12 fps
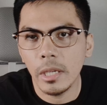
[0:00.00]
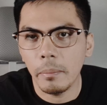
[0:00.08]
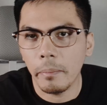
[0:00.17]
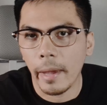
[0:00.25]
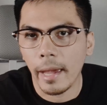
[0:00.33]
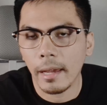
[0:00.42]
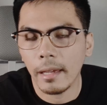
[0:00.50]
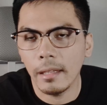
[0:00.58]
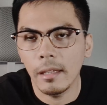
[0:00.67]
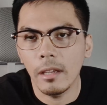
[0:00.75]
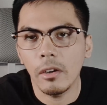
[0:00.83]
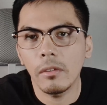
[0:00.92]
impact in
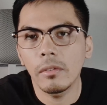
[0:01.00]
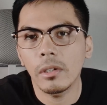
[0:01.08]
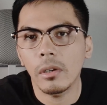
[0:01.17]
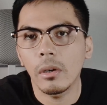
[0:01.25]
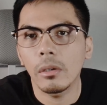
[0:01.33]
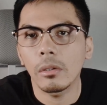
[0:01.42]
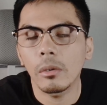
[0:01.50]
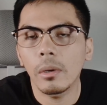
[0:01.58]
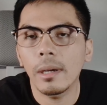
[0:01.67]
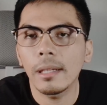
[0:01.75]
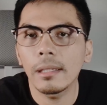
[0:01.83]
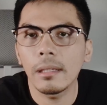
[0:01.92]
the overall
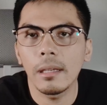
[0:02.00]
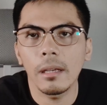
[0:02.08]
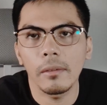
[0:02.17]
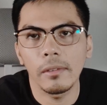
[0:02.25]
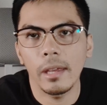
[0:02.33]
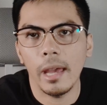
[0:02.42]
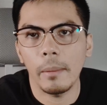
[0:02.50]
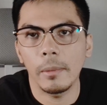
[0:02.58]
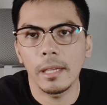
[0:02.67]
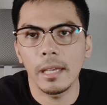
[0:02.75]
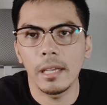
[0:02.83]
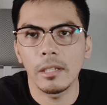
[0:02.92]
quality of the
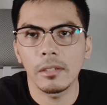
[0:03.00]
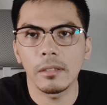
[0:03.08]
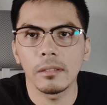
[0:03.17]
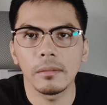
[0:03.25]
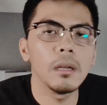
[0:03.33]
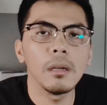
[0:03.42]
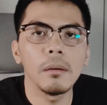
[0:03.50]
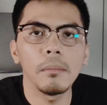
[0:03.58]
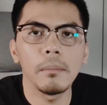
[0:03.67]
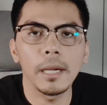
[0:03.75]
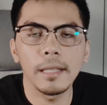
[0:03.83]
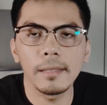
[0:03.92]
application.
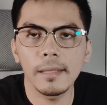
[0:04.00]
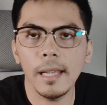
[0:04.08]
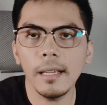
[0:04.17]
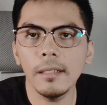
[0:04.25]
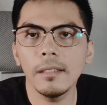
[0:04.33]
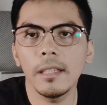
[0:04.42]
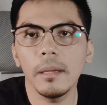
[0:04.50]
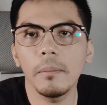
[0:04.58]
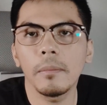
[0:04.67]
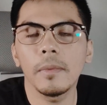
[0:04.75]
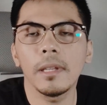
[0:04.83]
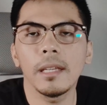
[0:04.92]
My second tip
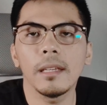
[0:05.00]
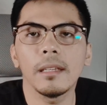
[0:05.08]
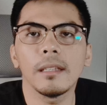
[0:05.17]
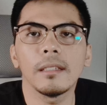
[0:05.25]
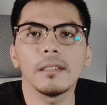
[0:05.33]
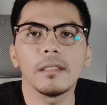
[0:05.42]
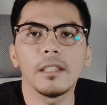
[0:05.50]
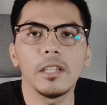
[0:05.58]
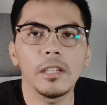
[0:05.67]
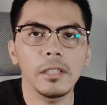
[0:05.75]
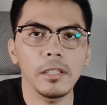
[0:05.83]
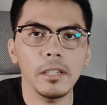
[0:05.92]
is
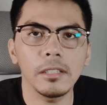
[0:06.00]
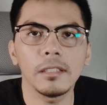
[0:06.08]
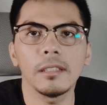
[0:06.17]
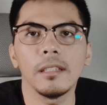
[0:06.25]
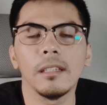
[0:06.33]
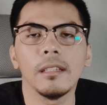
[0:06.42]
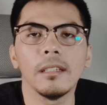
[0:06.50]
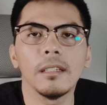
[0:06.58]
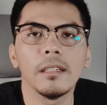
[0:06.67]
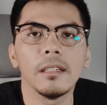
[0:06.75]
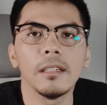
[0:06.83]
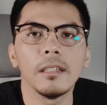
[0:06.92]
curiosity.
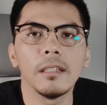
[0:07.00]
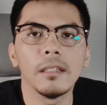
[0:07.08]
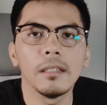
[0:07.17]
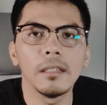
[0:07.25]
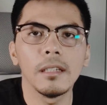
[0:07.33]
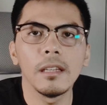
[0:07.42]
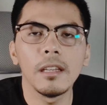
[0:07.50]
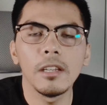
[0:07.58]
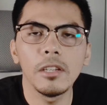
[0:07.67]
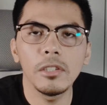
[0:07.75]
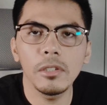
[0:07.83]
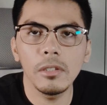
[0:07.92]

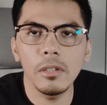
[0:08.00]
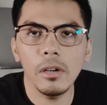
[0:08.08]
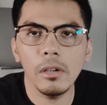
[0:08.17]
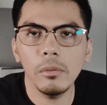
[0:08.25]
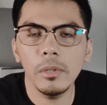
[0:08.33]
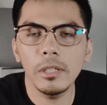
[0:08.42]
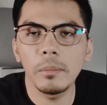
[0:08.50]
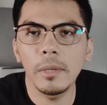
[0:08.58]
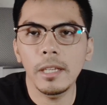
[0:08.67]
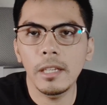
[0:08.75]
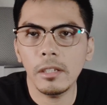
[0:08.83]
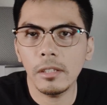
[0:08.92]
You should always be
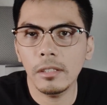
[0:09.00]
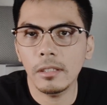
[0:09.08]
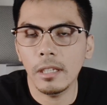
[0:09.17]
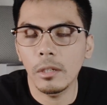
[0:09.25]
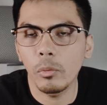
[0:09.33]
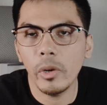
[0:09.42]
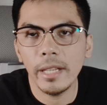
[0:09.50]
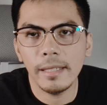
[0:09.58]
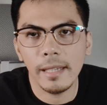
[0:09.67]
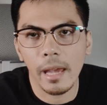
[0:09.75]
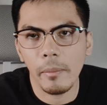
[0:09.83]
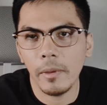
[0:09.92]
curious in
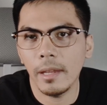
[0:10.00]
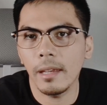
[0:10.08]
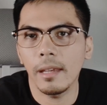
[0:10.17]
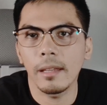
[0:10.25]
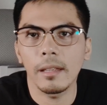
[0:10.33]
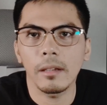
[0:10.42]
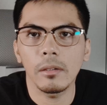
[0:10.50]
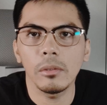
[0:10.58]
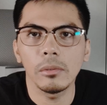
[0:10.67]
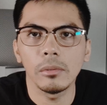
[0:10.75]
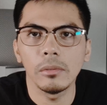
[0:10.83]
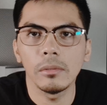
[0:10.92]
what's happening in the
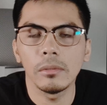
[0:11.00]
code.